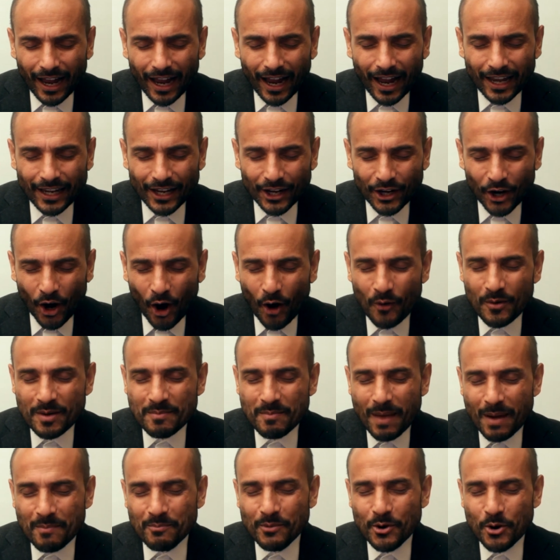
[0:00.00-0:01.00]
I can't
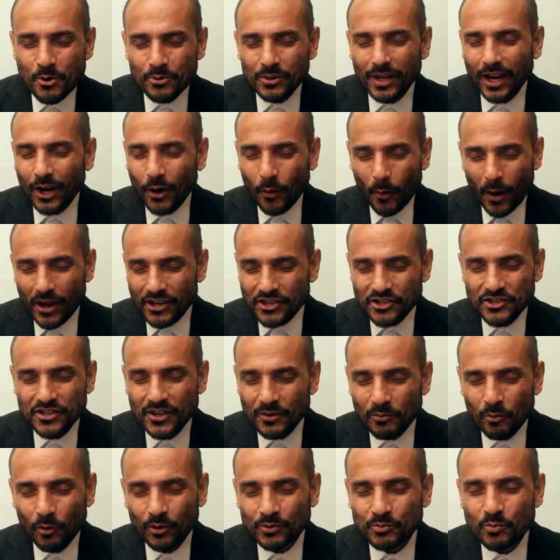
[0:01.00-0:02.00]
remember who the questioner
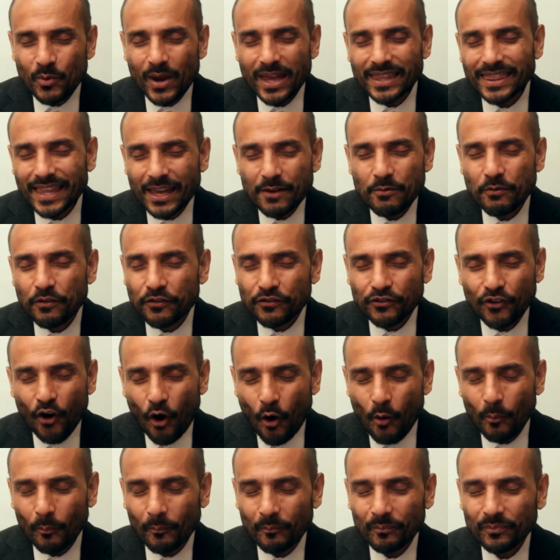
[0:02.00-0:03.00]
was, where they're
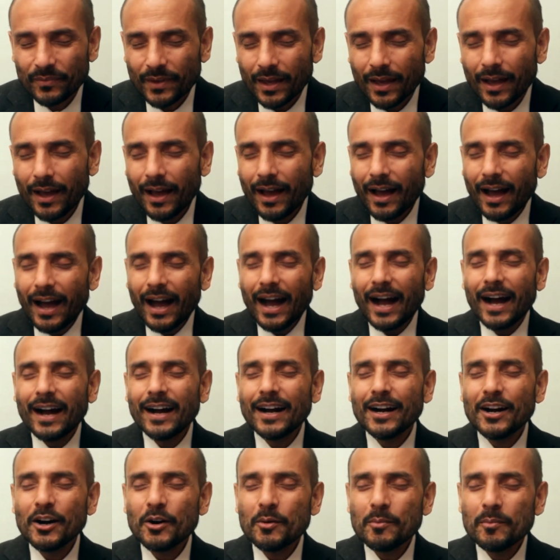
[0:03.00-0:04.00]
from,
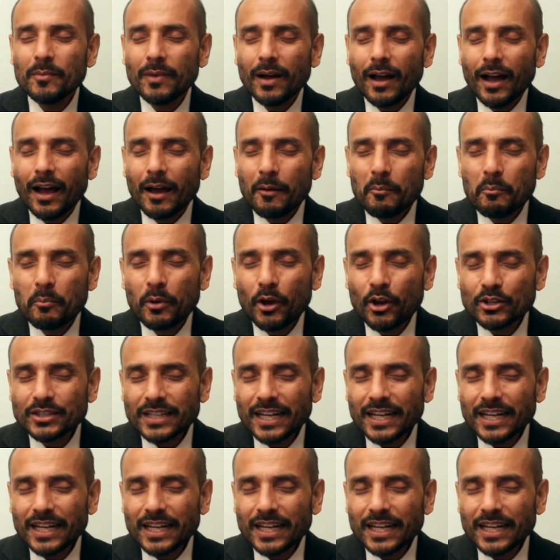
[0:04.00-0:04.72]
because I